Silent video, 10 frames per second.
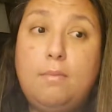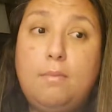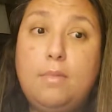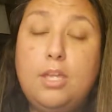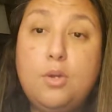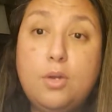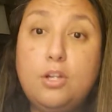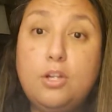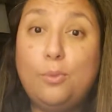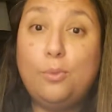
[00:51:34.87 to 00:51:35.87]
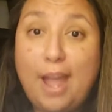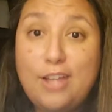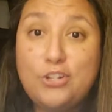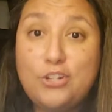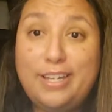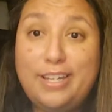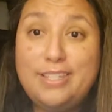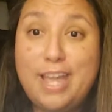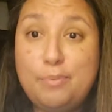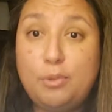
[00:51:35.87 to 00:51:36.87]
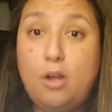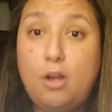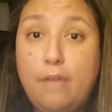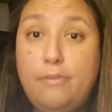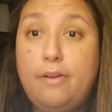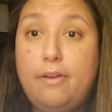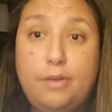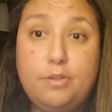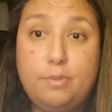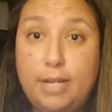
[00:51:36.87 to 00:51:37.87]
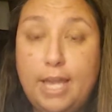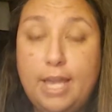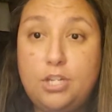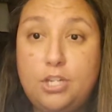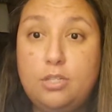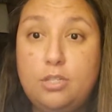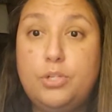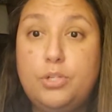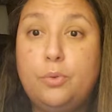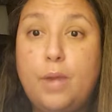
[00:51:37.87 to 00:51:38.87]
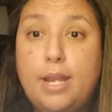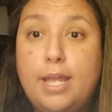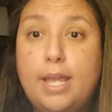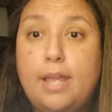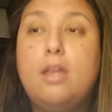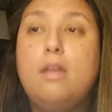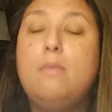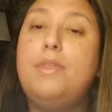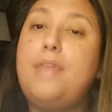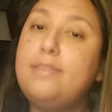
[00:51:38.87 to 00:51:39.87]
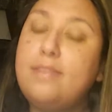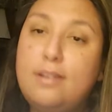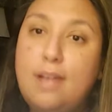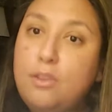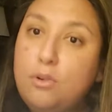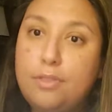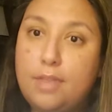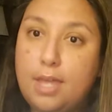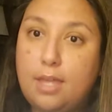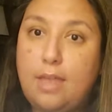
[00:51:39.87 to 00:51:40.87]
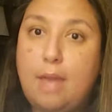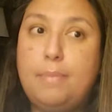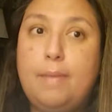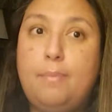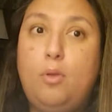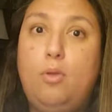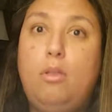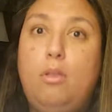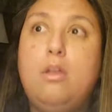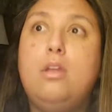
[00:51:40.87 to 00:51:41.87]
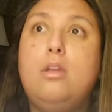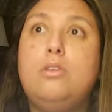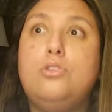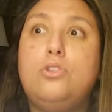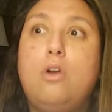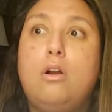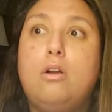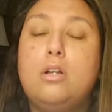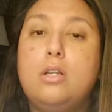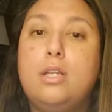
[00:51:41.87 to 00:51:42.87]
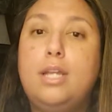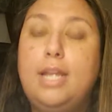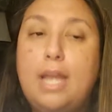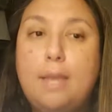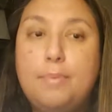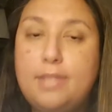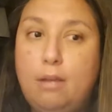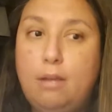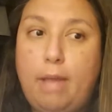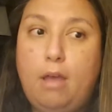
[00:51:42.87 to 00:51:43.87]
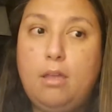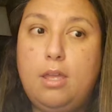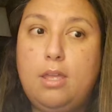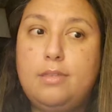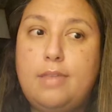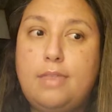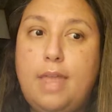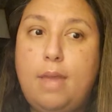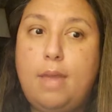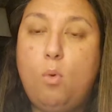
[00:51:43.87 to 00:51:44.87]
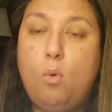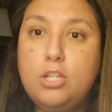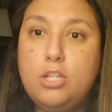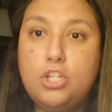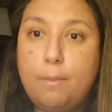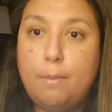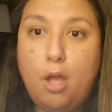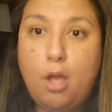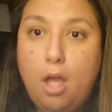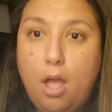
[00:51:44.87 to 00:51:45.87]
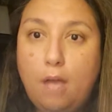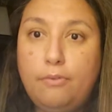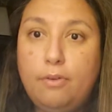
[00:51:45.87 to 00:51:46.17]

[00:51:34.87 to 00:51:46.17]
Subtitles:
you can gradually taper off of those medications when you're ready. But that's another thing that people start getting upset about, is that they want to jump off.